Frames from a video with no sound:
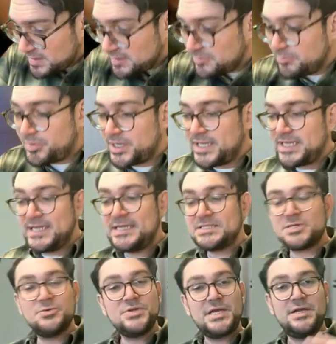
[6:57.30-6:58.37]
but it is
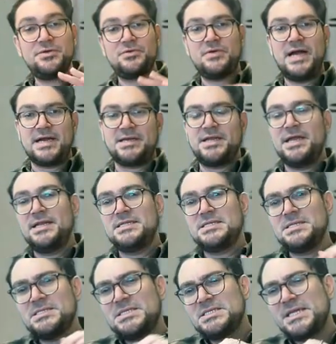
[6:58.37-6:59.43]
only indirect. And this
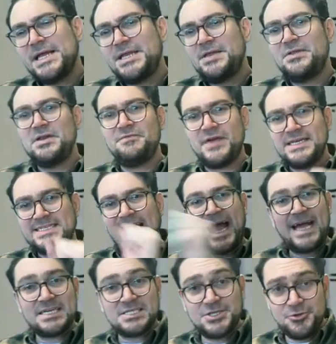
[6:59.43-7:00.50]
is the idea that if I
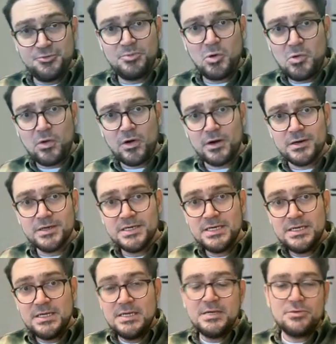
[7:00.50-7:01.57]
tax you more,
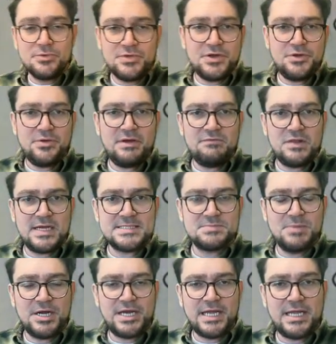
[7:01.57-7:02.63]
well, then you have less
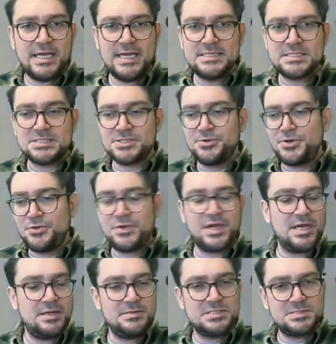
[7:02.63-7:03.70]
money, and so you
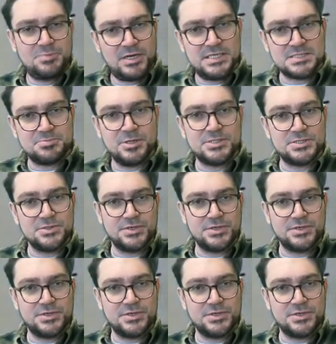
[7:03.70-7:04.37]
can't spend as much. So